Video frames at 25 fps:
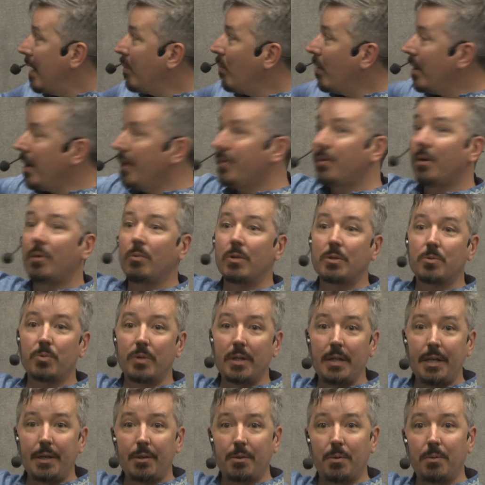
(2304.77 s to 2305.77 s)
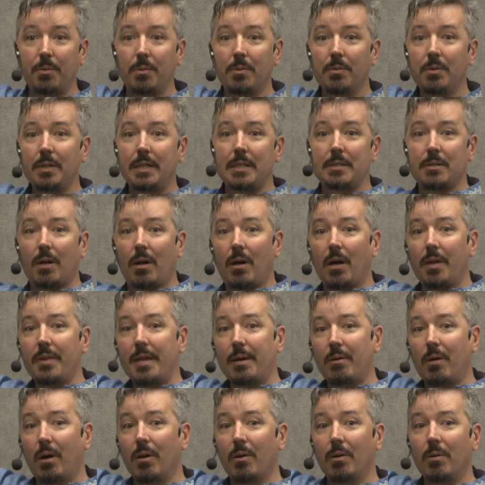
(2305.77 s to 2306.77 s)
And what I thought was really cool is on
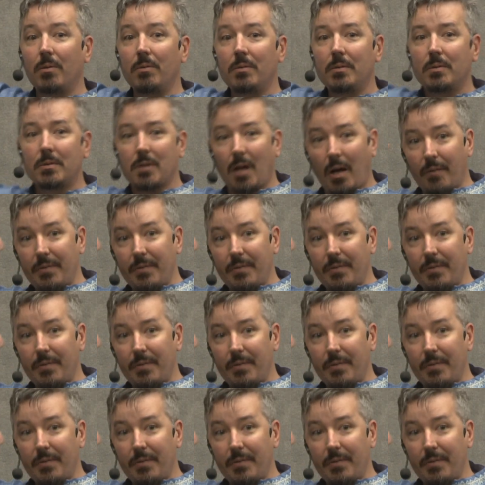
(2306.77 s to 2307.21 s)
their own,